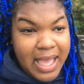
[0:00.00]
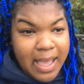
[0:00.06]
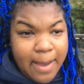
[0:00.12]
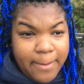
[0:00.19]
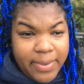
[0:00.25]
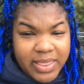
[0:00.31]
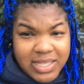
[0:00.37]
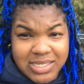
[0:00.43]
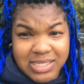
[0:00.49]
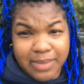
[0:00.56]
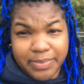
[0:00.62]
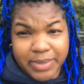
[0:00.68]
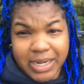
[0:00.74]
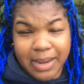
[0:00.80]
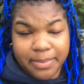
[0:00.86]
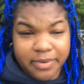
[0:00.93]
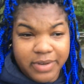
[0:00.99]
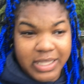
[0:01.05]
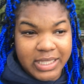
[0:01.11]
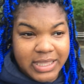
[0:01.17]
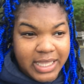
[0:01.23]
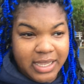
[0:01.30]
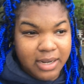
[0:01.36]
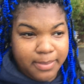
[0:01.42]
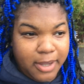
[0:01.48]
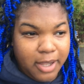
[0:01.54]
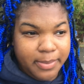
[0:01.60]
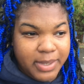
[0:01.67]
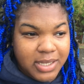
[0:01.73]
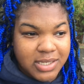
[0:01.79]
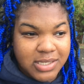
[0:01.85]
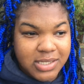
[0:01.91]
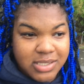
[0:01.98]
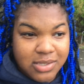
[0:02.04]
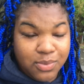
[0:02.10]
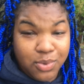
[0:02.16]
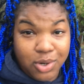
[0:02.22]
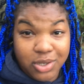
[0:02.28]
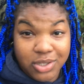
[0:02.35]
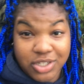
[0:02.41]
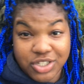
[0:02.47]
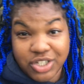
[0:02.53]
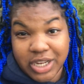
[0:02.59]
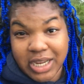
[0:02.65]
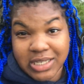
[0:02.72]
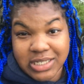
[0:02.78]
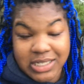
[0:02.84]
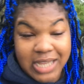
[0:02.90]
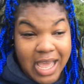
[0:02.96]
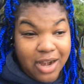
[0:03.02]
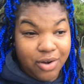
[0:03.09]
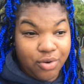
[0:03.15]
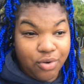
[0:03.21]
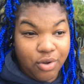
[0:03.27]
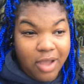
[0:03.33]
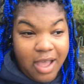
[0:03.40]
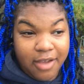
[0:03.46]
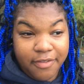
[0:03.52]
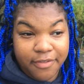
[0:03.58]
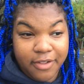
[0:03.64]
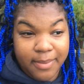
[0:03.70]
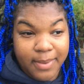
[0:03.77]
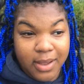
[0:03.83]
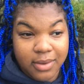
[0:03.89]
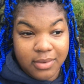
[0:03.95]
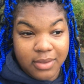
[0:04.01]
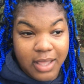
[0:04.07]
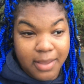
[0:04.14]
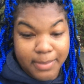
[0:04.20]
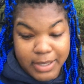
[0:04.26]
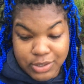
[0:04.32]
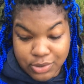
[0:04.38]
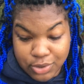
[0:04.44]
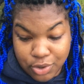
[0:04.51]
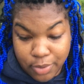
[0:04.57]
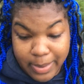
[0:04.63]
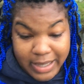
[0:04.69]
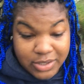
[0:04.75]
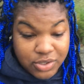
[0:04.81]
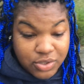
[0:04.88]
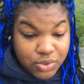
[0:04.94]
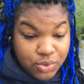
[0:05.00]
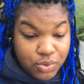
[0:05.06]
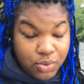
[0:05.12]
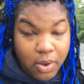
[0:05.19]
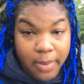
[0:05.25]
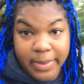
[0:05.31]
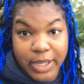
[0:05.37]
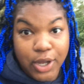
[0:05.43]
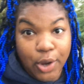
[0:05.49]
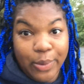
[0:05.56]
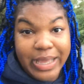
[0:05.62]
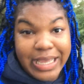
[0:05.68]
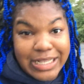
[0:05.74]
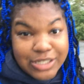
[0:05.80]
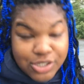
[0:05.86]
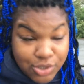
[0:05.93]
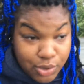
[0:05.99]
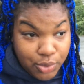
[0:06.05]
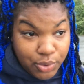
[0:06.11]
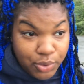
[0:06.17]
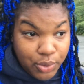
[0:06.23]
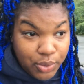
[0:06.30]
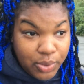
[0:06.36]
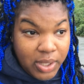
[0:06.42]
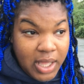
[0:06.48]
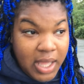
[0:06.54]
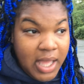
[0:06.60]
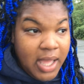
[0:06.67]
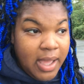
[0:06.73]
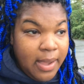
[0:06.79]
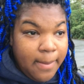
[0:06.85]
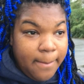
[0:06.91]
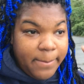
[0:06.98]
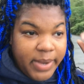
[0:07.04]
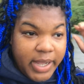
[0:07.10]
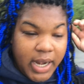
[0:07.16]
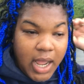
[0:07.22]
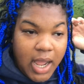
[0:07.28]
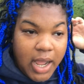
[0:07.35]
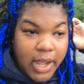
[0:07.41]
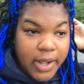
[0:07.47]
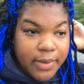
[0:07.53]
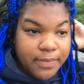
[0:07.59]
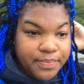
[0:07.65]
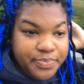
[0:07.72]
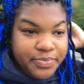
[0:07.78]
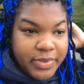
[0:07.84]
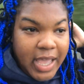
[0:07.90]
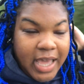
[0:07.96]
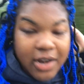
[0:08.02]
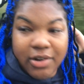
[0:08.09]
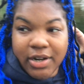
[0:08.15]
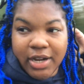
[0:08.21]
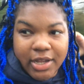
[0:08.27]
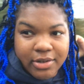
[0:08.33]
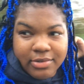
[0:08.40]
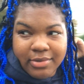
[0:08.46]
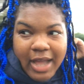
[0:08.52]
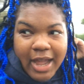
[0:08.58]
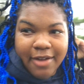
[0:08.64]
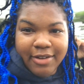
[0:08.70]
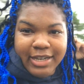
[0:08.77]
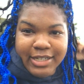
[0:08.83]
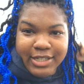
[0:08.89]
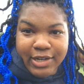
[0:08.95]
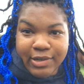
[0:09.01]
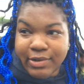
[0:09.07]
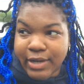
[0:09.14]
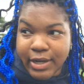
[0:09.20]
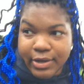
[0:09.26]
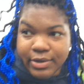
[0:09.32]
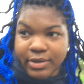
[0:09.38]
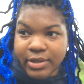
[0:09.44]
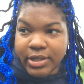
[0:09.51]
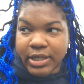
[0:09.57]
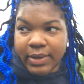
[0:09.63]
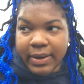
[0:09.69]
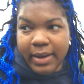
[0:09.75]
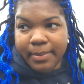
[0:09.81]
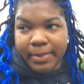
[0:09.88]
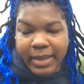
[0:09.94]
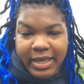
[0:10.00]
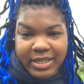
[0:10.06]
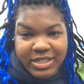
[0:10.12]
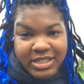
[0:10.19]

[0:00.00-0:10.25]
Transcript: But there's something I've been really thinking about, because the world is changing. I don't know how I feel about letting my daughter go back to school. I mean, go in school. But I don't know. I really don't know. You know what I mean?